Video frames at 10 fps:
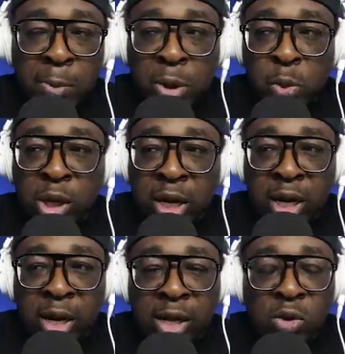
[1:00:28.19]
up, but we
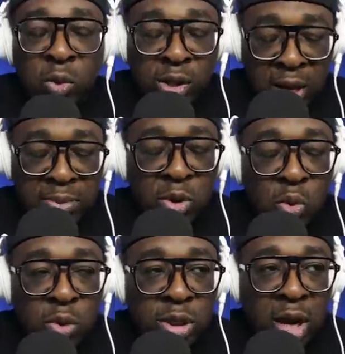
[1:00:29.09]
didn't get to in depth to,
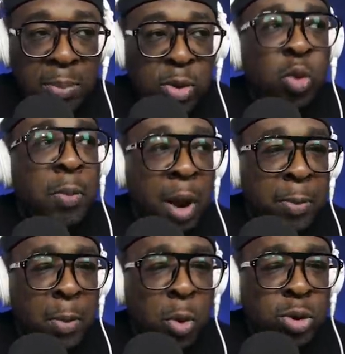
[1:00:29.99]
was uh, Youth Man
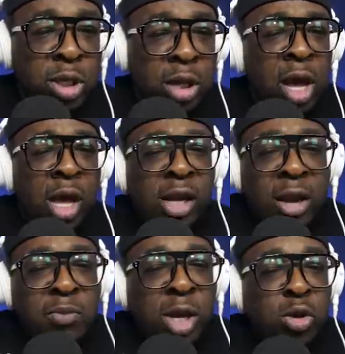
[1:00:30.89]
Promotion.
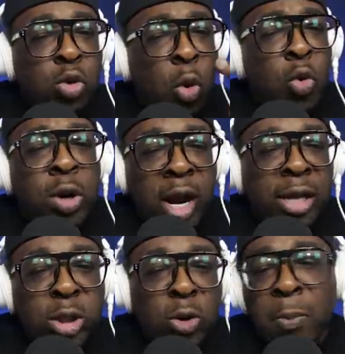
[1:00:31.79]
Give me two
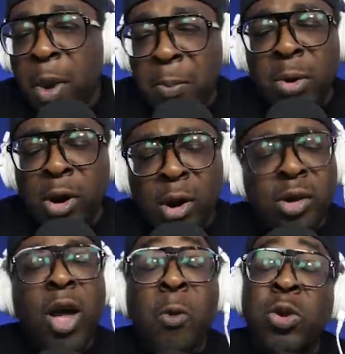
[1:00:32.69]
nights you remember
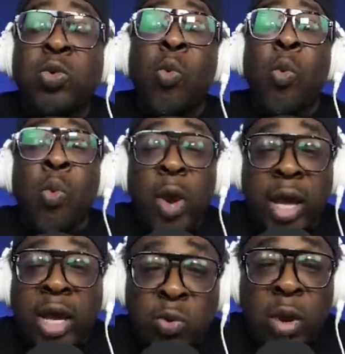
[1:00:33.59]
that was
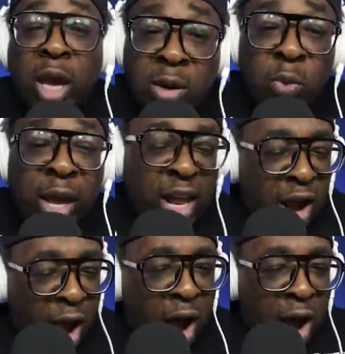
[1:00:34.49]
wicked, wicked, wicked
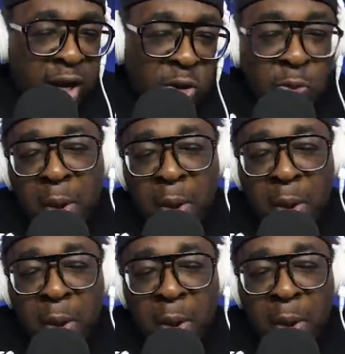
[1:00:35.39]
on Youth